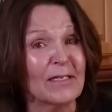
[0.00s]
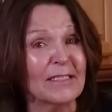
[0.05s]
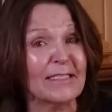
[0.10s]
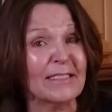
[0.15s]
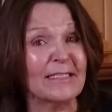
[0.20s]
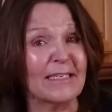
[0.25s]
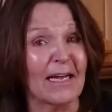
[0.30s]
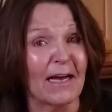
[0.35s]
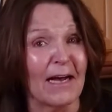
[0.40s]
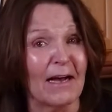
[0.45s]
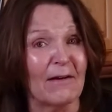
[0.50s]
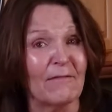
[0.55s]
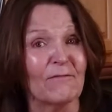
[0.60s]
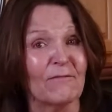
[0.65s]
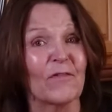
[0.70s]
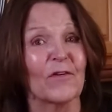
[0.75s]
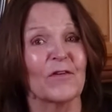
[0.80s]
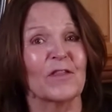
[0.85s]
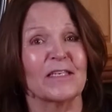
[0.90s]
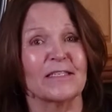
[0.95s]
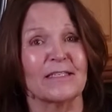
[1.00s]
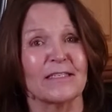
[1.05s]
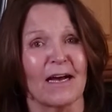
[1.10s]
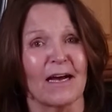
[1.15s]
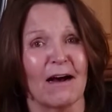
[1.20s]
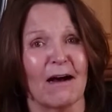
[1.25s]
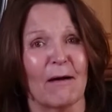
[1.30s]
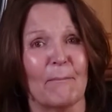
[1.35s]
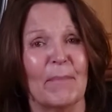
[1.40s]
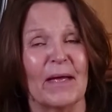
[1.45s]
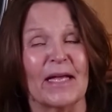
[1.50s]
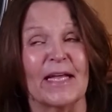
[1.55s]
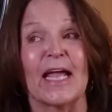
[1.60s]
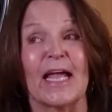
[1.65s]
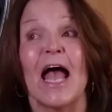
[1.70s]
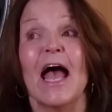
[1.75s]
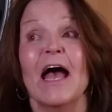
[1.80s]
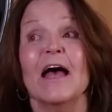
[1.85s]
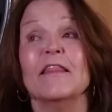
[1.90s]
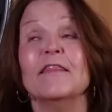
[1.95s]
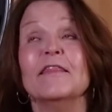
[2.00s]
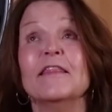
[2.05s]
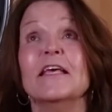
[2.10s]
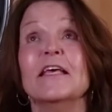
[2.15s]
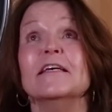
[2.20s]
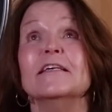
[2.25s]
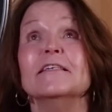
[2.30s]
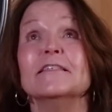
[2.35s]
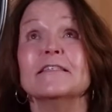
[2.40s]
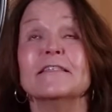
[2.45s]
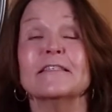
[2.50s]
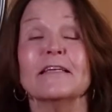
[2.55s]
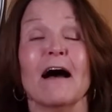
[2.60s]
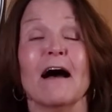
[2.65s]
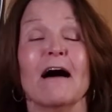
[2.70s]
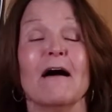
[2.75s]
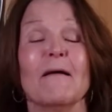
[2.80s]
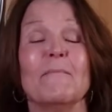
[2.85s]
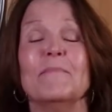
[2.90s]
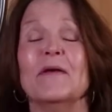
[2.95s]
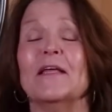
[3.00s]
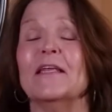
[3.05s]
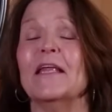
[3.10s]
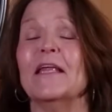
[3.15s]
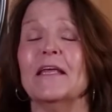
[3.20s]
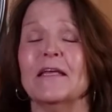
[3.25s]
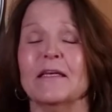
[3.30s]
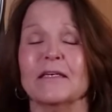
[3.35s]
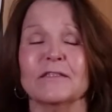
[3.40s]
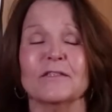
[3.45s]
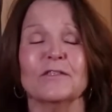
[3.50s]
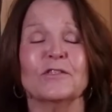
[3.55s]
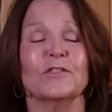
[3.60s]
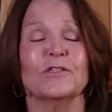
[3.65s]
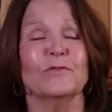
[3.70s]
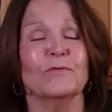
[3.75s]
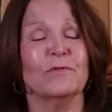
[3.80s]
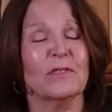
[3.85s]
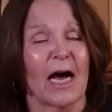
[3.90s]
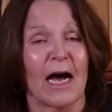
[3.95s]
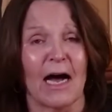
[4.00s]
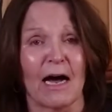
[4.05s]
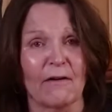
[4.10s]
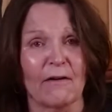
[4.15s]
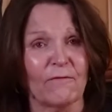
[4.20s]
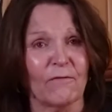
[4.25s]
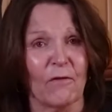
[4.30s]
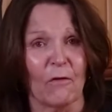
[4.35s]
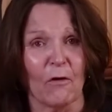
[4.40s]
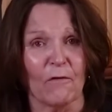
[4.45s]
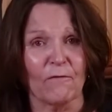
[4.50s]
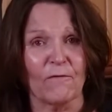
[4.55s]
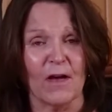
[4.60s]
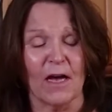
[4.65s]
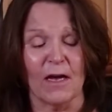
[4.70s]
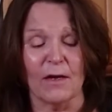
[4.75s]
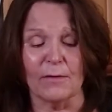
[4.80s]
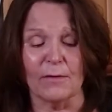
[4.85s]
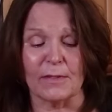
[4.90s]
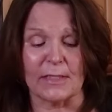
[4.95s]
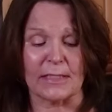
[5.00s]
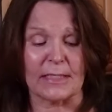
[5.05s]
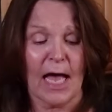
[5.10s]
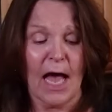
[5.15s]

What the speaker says: it's time for the topping. This topping is to die for, folks.